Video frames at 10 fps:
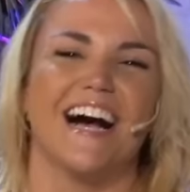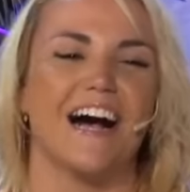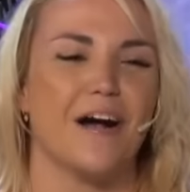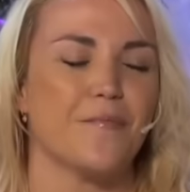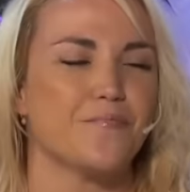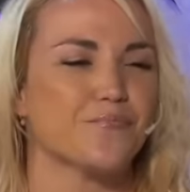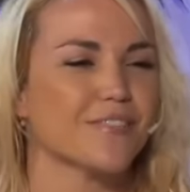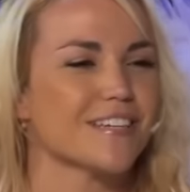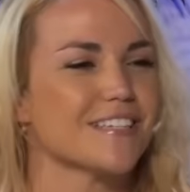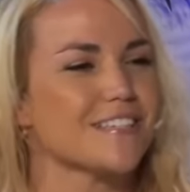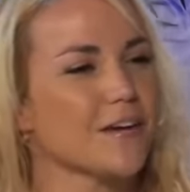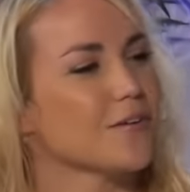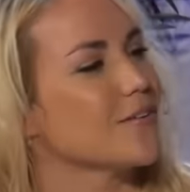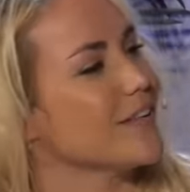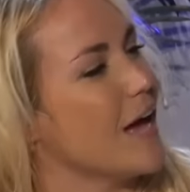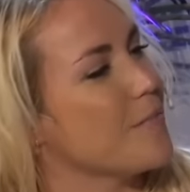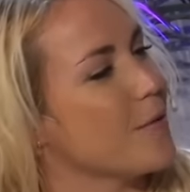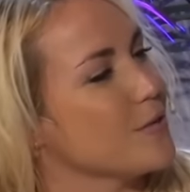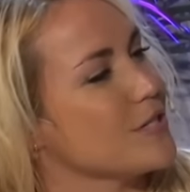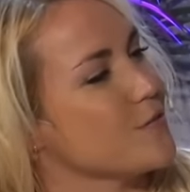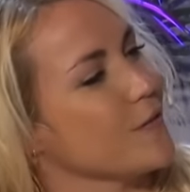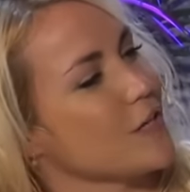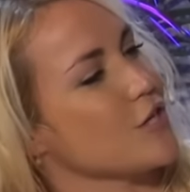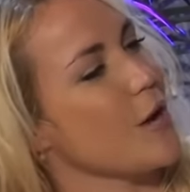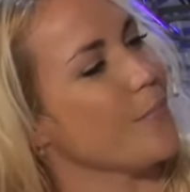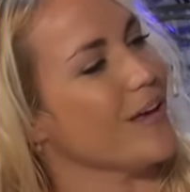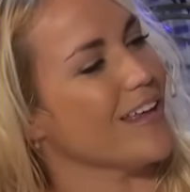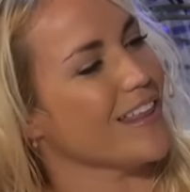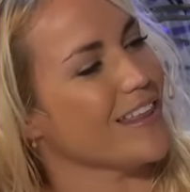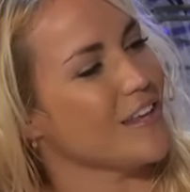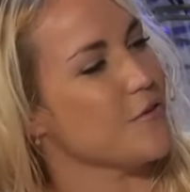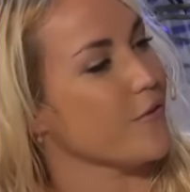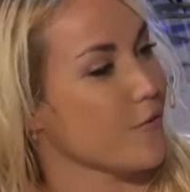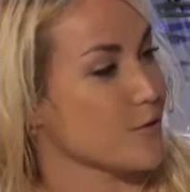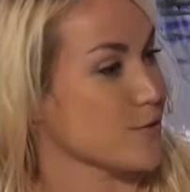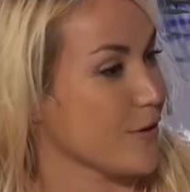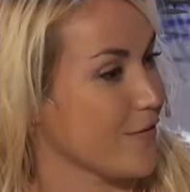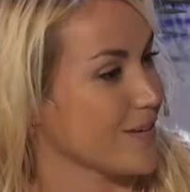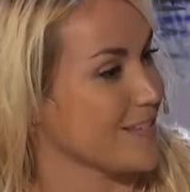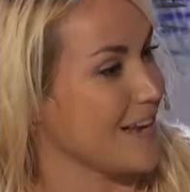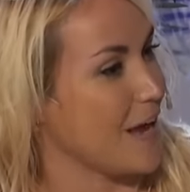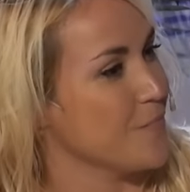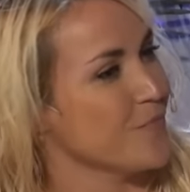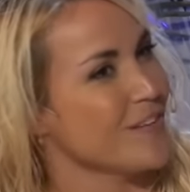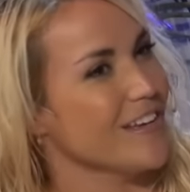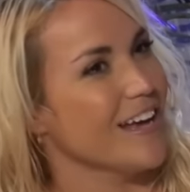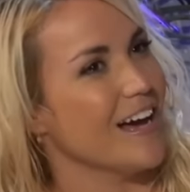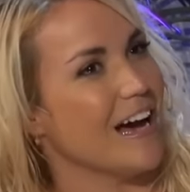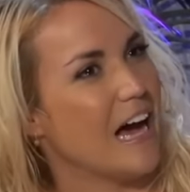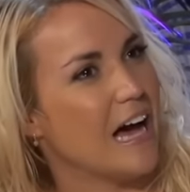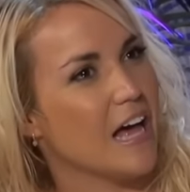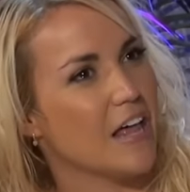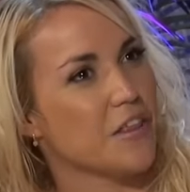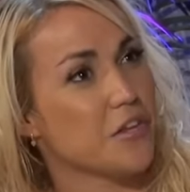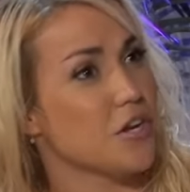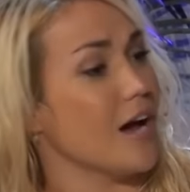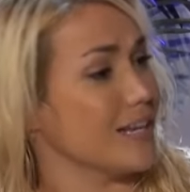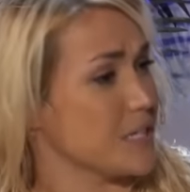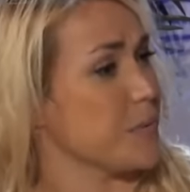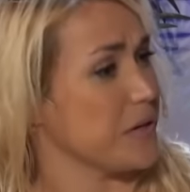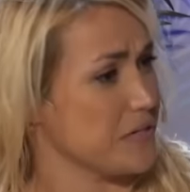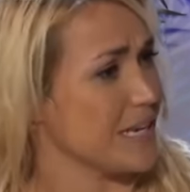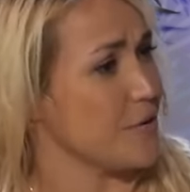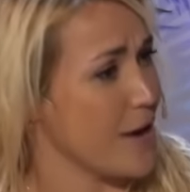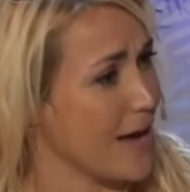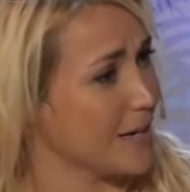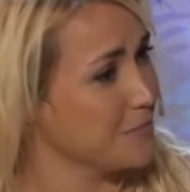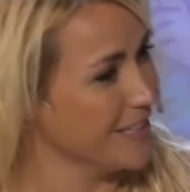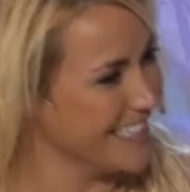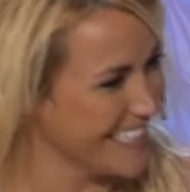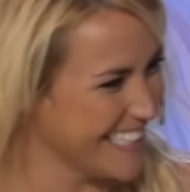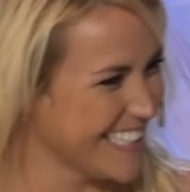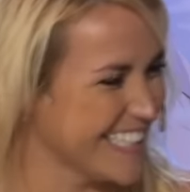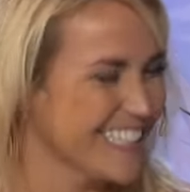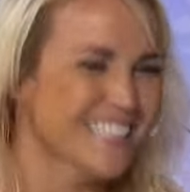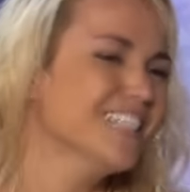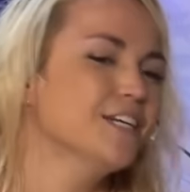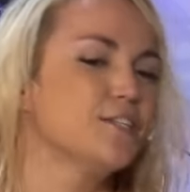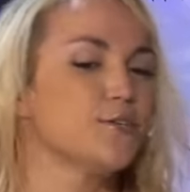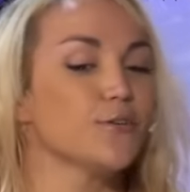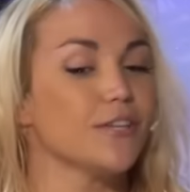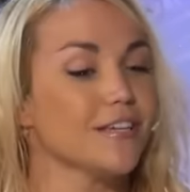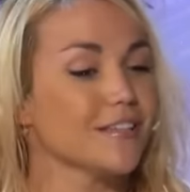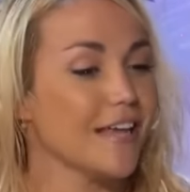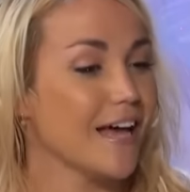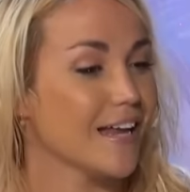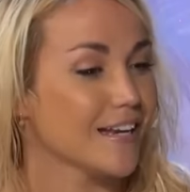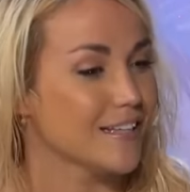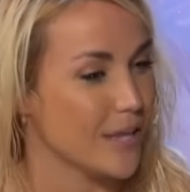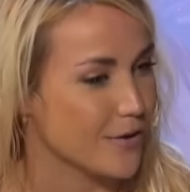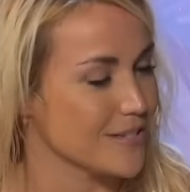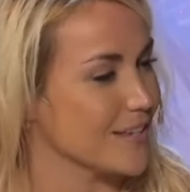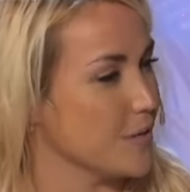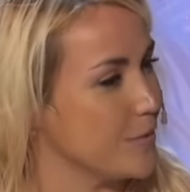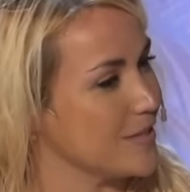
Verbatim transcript: um, so how about we just finish up in the UFO story for today? Uh, the non-experience that you had. Do you think that there is going to be